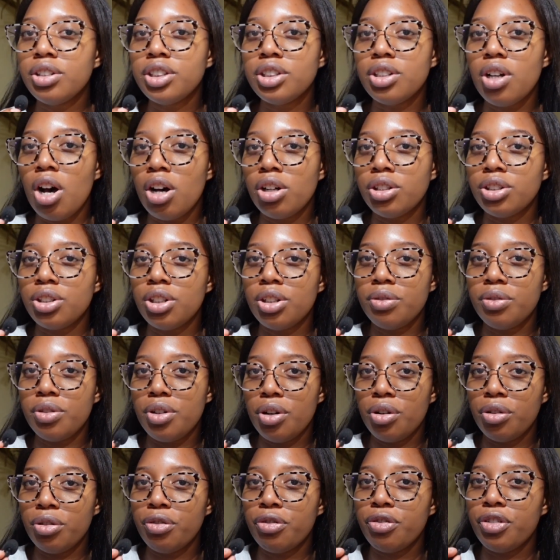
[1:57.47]
is also
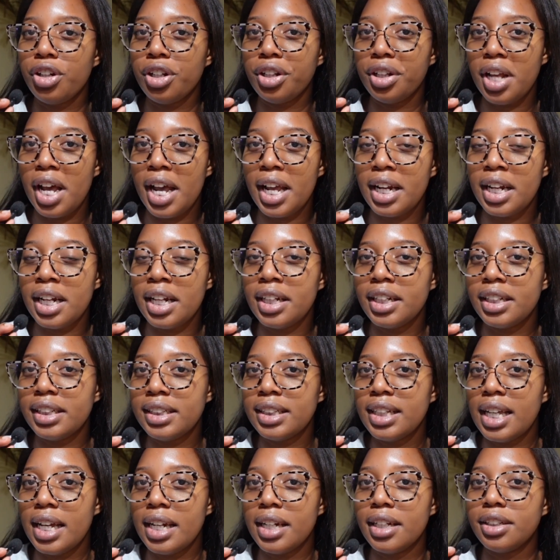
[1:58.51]
known for lightening the
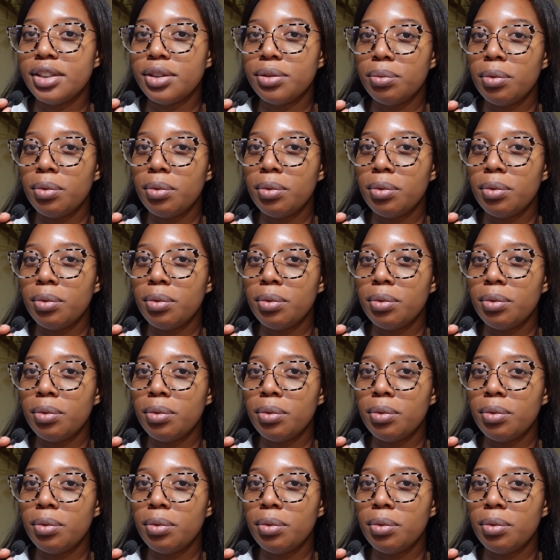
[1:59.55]
skin as